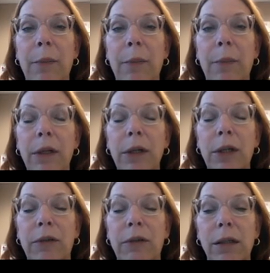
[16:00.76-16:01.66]

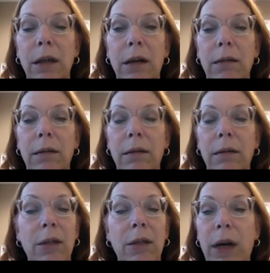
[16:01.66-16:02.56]
This
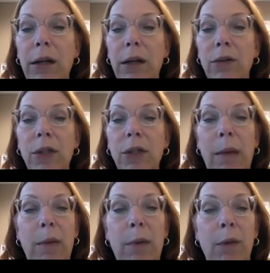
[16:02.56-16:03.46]
is regular CMA,
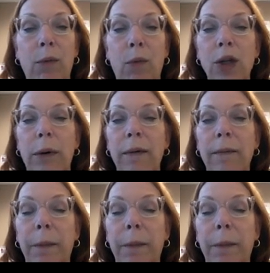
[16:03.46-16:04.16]
but way sharper.